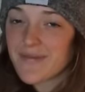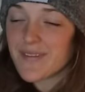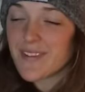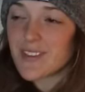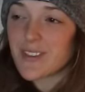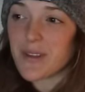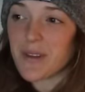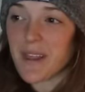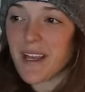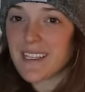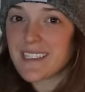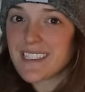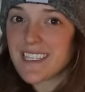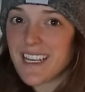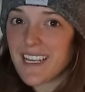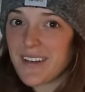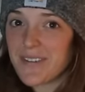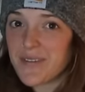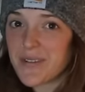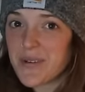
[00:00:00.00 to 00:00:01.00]
So that's
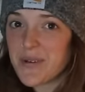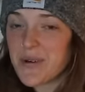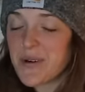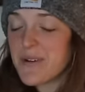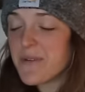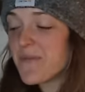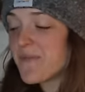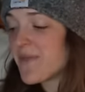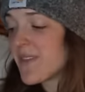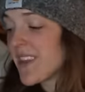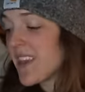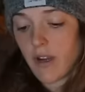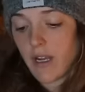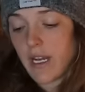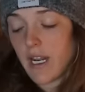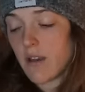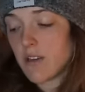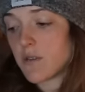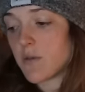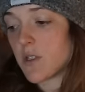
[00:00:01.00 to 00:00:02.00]
kind of cool.
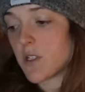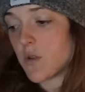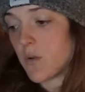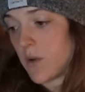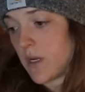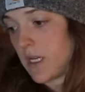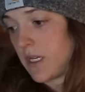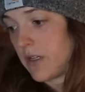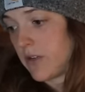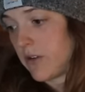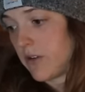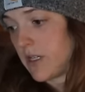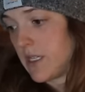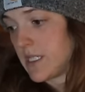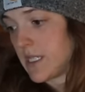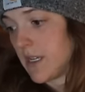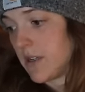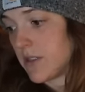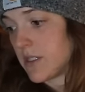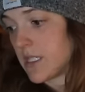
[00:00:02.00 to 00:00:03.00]
Right now it's about 20
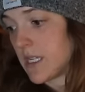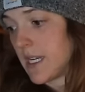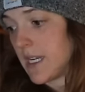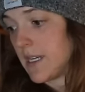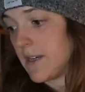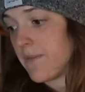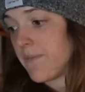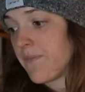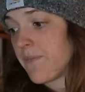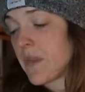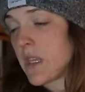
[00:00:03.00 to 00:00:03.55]
degrees outside.